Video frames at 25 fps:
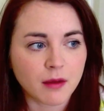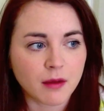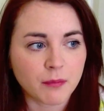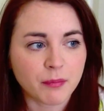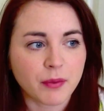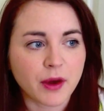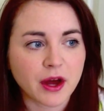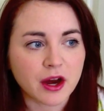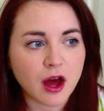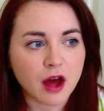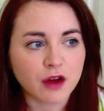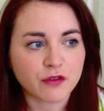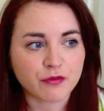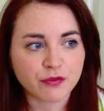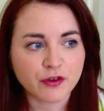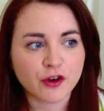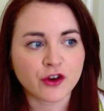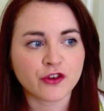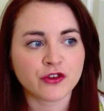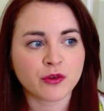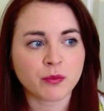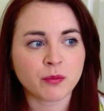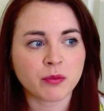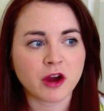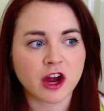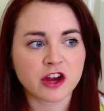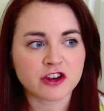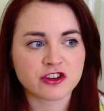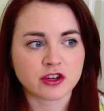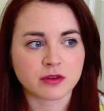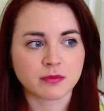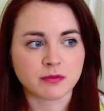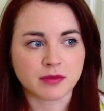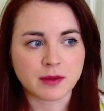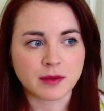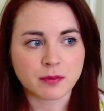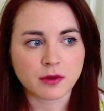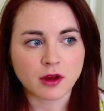But on first
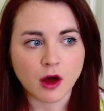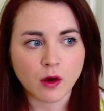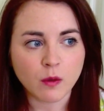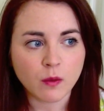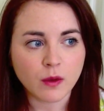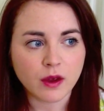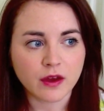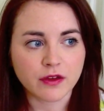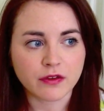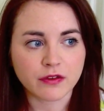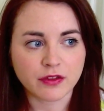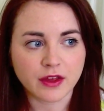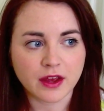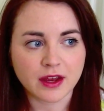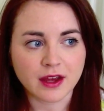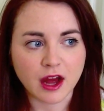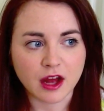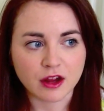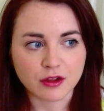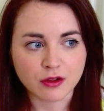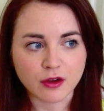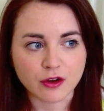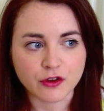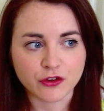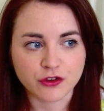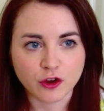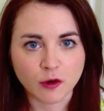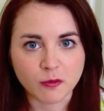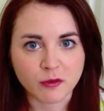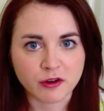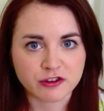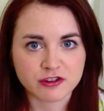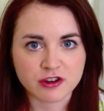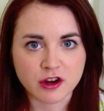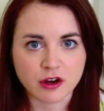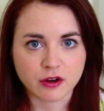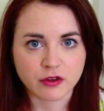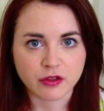impression, people always think I look so
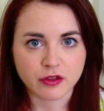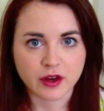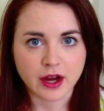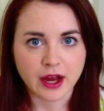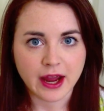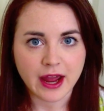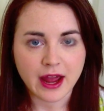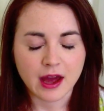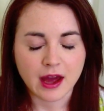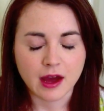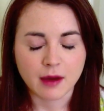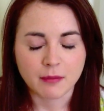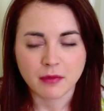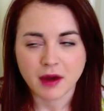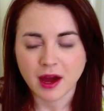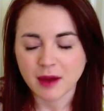much younger than I am.